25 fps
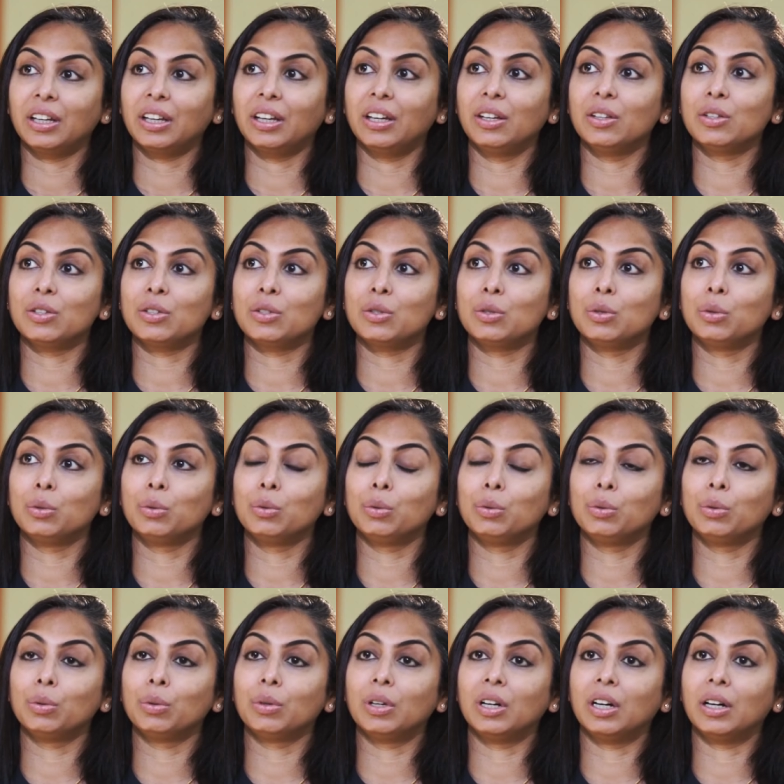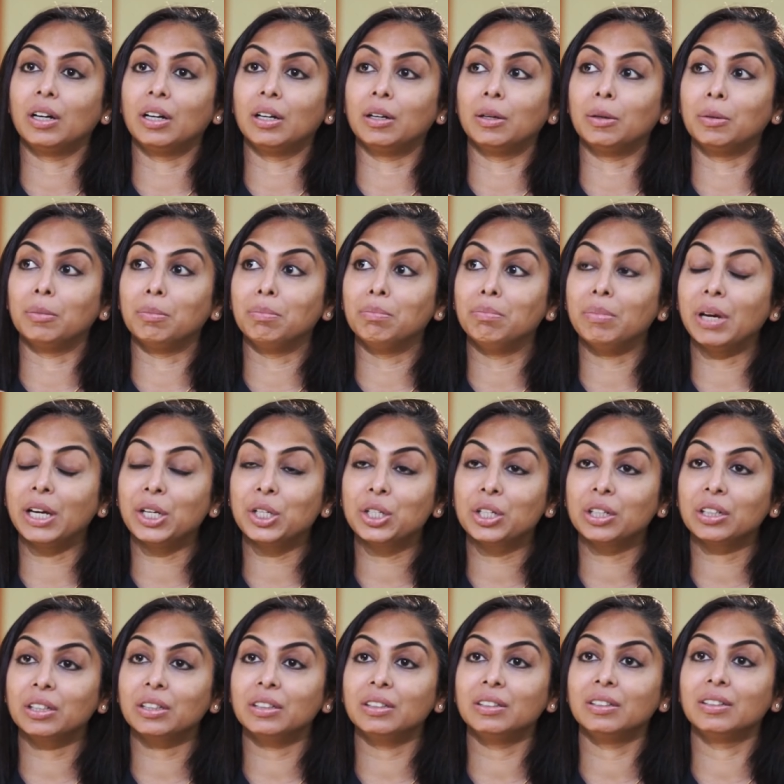is to uh,
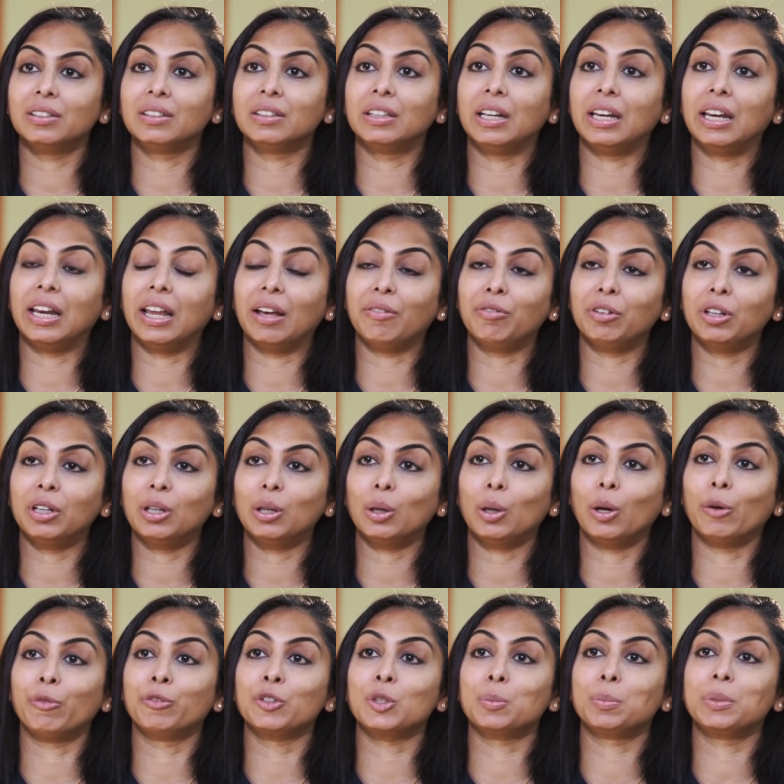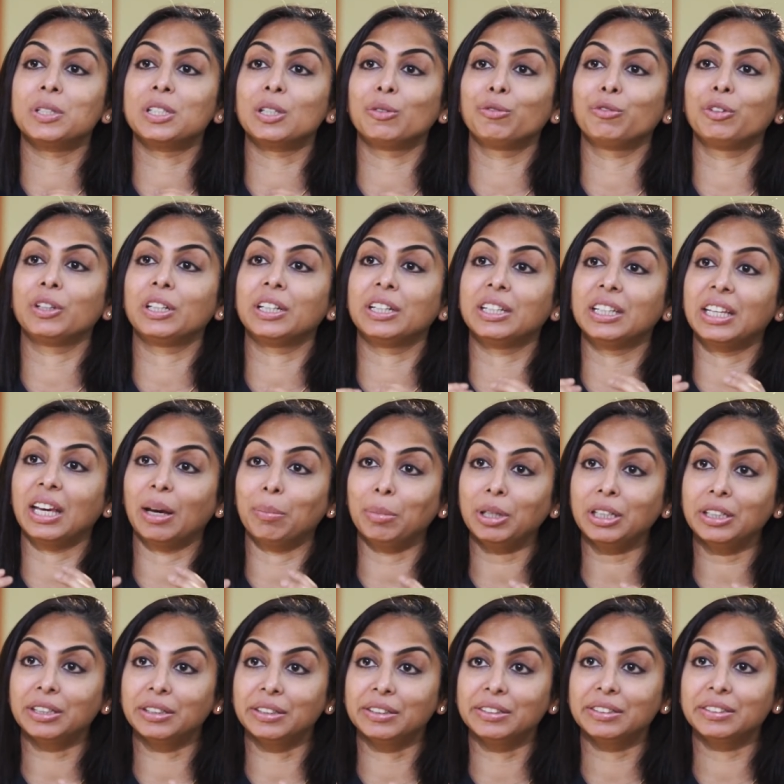measure the level of specific
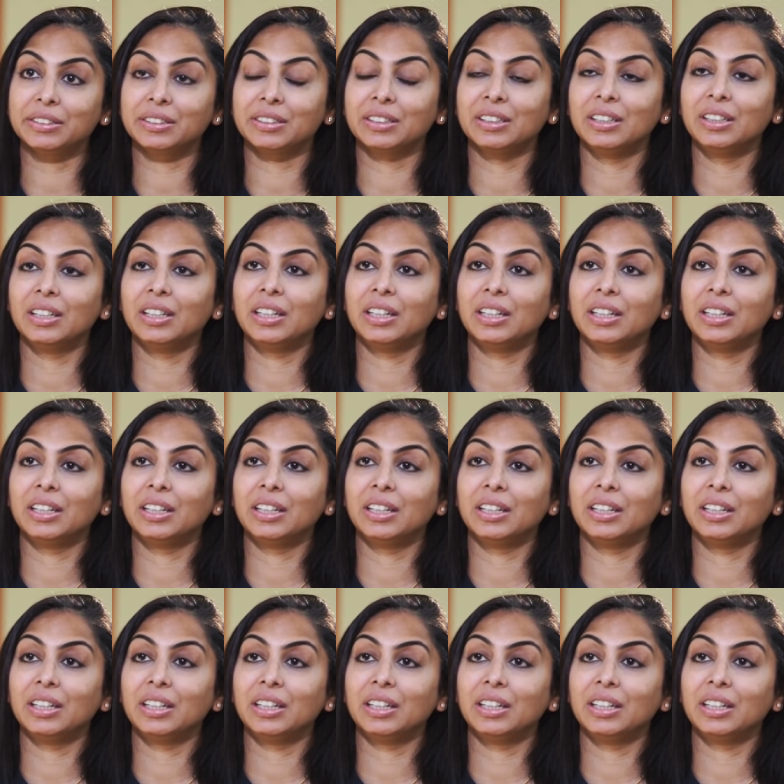chemicals